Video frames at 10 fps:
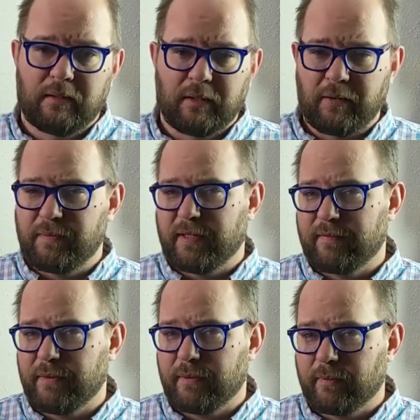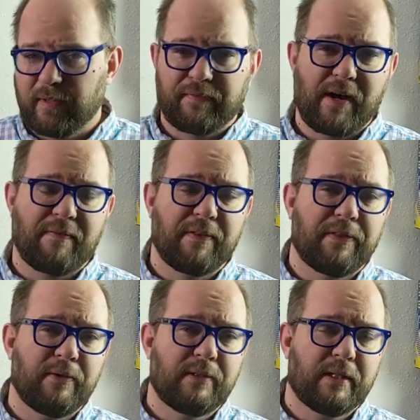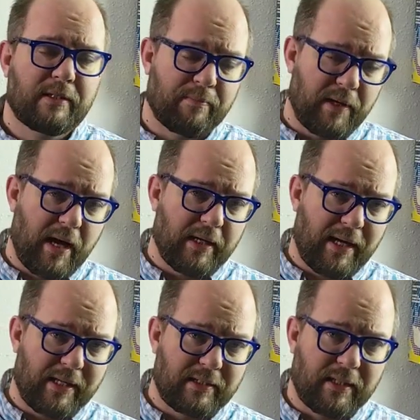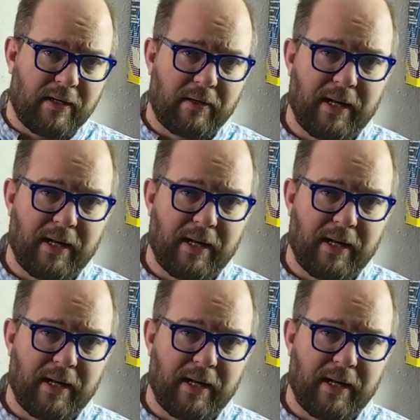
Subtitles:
Hello dear viewer, riffraff enthusiast Murdoch X here,